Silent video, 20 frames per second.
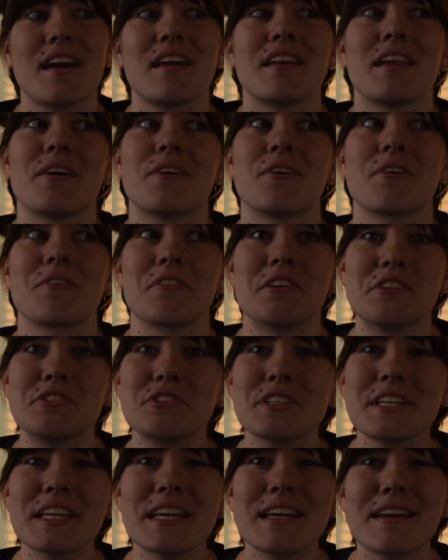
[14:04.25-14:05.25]
Now
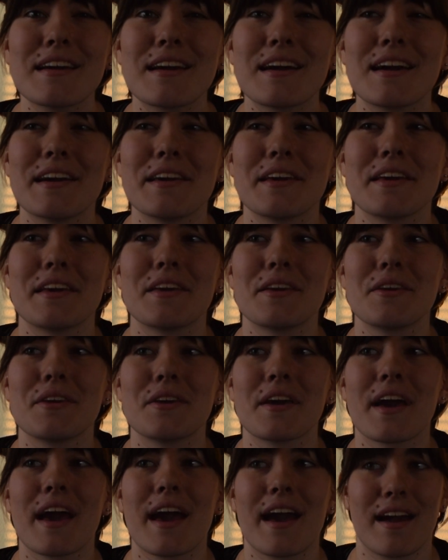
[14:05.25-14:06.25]
originally I
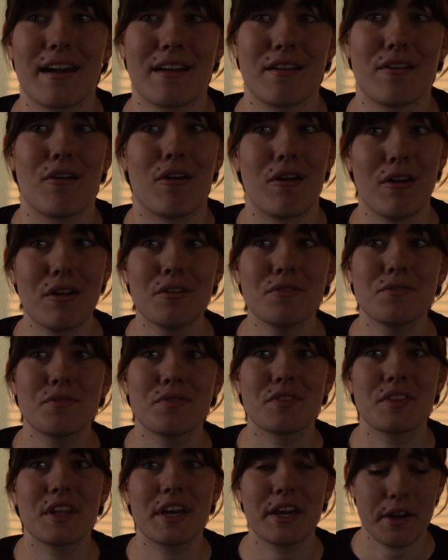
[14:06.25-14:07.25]
had all of
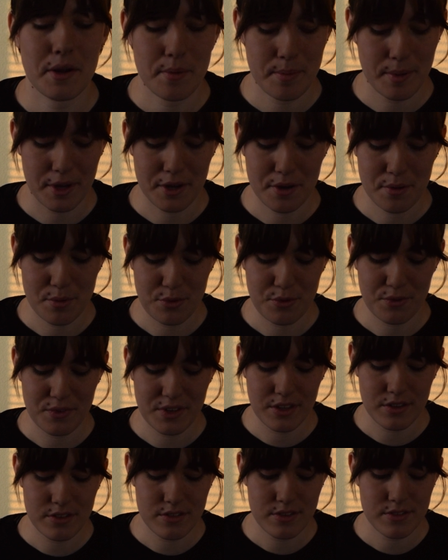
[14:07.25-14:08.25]
the Harry Potter
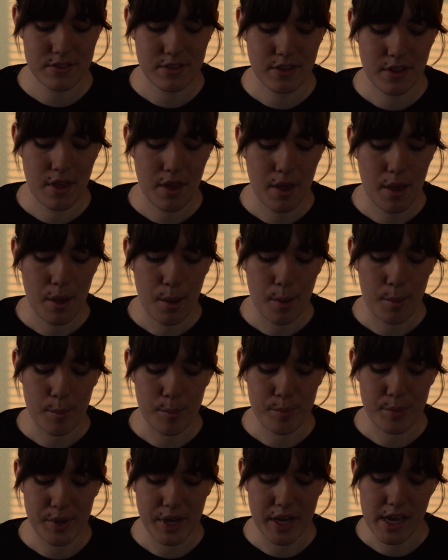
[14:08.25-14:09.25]
movies,
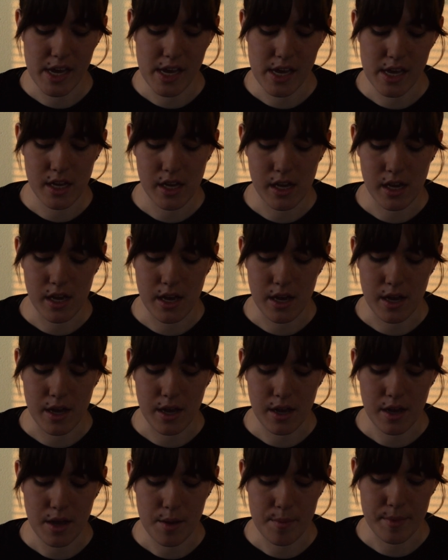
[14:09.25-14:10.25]
but
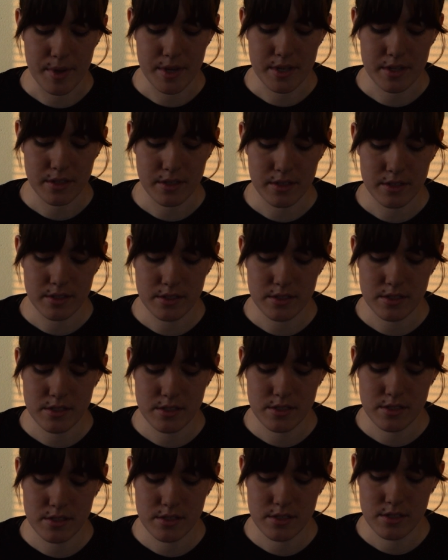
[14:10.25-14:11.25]
uh,
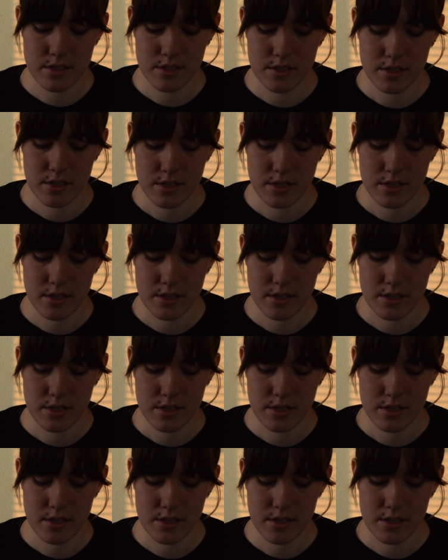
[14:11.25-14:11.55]
amongst